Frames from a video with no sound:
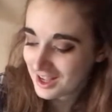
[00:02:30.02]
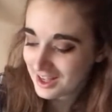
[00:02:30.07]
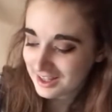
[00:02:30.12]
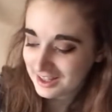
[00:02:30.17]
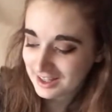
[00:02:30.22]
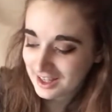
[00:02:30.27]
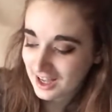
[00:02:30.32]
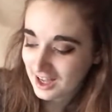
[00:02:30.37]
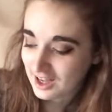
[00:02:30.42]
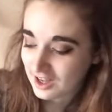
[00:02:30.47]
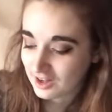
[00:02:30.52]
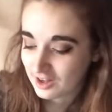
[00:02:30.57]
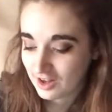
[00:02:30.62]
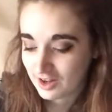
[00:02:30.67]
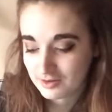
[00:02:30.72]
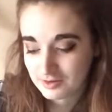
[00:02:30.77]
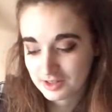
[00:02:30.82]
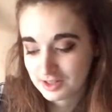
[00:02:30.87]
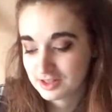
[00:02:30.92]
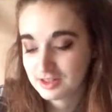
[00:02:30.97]
Yeah,
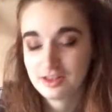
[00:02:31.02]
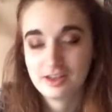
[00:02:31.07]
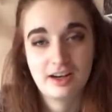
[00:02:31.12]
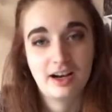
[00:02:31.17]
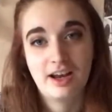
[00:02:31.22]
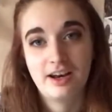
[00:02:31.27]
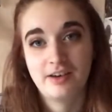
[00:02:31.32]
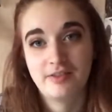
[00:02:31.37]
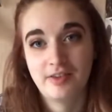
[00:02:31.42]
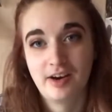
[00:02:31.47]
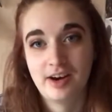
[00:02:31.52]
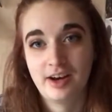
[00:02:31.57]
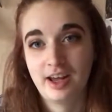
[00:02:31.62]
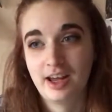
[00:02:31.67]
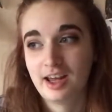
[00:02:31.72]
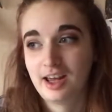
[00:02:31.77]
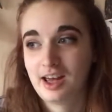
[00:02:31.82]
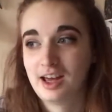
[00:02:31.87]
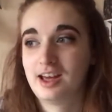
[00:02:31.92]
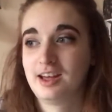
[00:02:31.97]
I'm just so glad I read
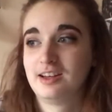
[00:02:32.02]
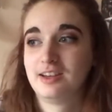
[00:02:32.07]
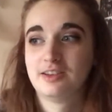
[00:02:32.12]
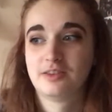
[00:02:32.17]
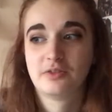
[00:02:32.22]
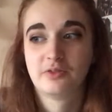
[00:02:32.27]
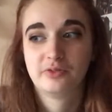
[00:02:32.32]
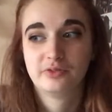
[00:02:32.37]
it and